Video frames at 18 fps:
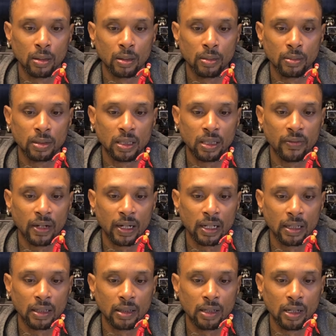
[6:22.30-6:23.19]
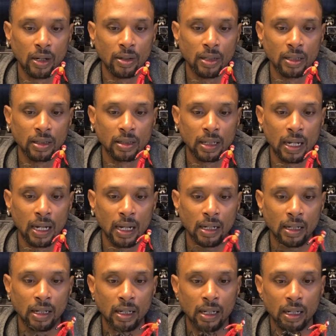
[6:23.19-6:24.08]
see if I can turn this guy
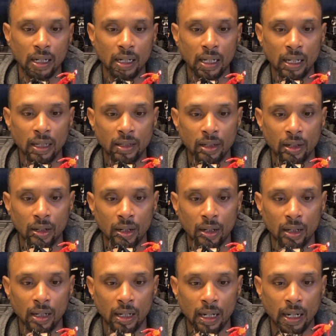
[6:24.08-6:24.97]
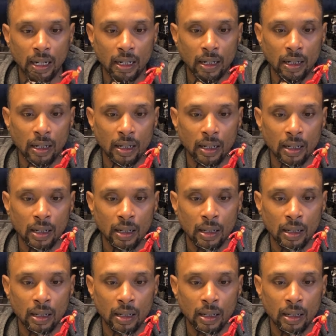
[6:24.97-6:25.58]
on. I can't turn it on, it ain't on.